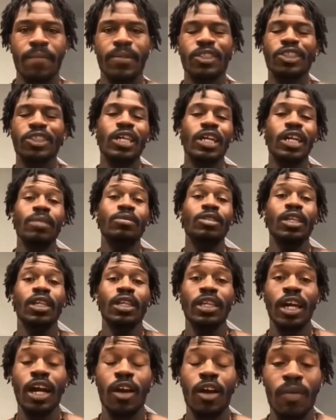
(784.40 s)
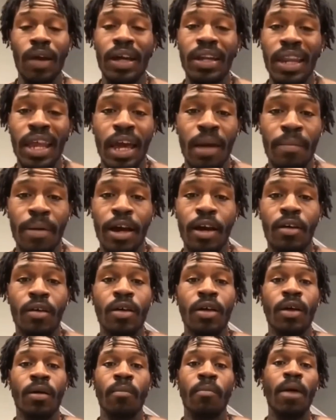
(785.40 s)
Just like I'm telling y'all right now
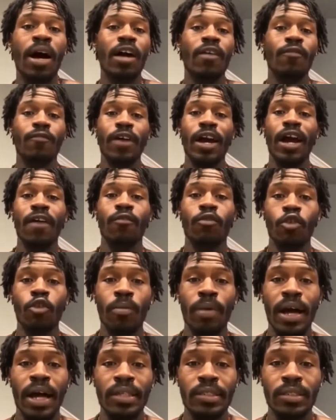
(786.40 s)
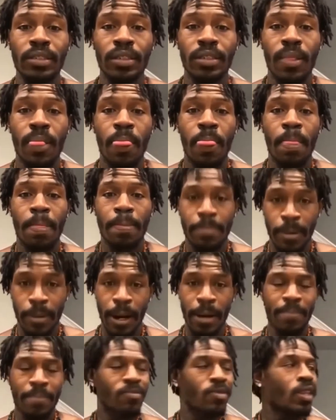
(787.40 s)
about Mach 5 robots,
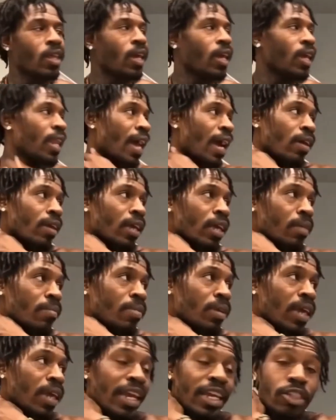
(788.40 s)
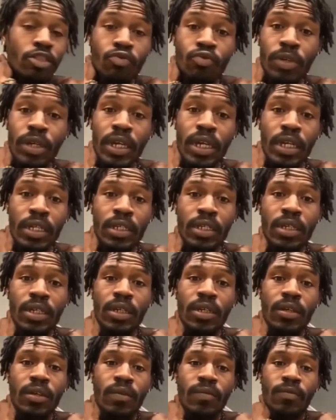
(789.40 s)
right? And how the NBA is rigged.
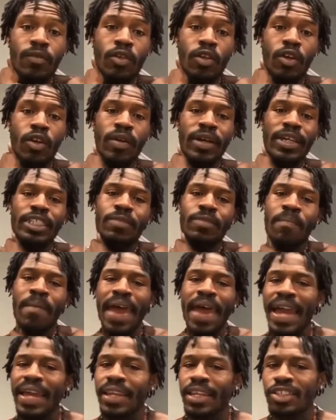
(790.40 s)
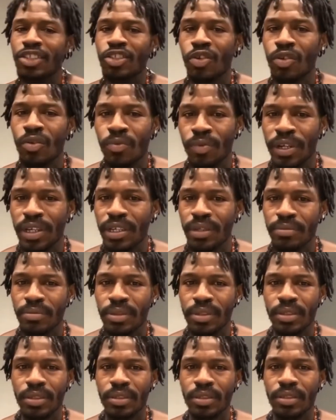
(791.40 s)
You know, it's magnets on the
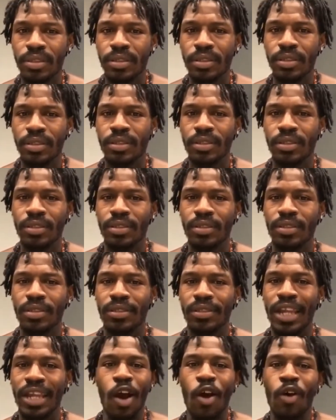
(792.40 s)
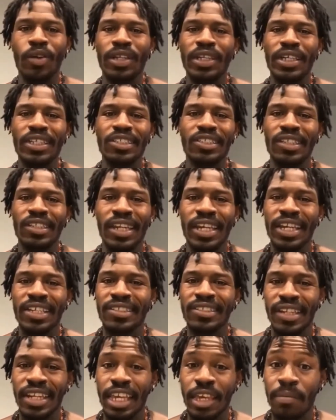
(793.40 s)
rims. Not only is the niggas
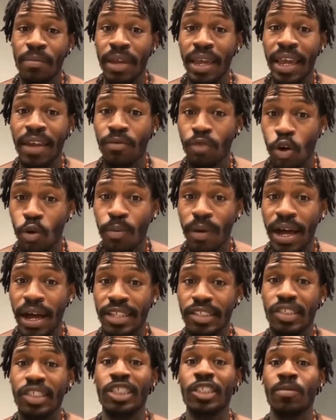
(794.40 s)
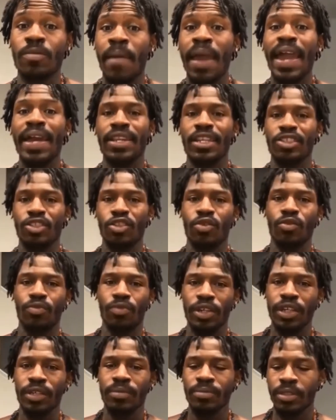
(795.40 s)
in the NBA robots, it's magnets on the
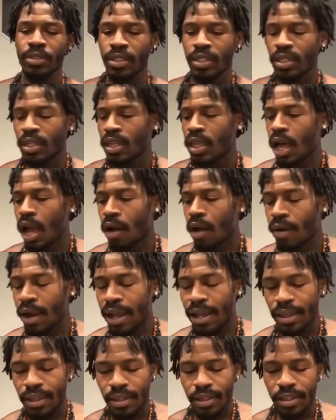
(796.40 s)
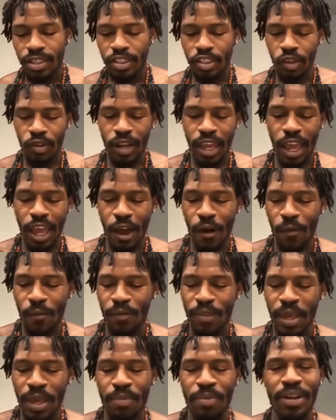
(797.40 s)
rims. All right? So now,
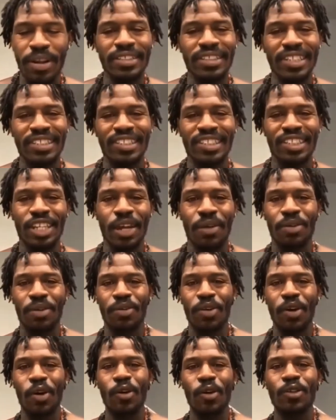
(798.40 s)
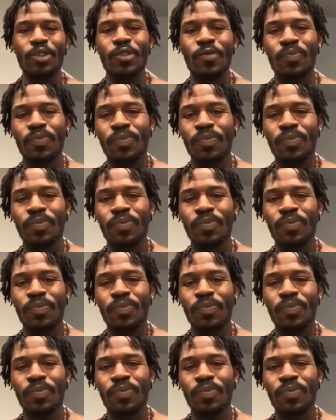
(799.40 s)
that brings us to Derrick Rose.